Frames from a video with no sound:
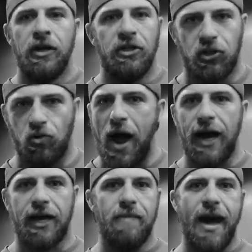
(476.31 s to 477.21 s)
just
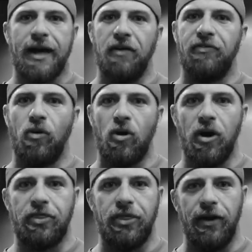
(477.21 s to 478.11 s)
rocking back and
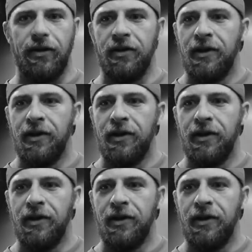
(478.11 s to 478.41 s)
forth and,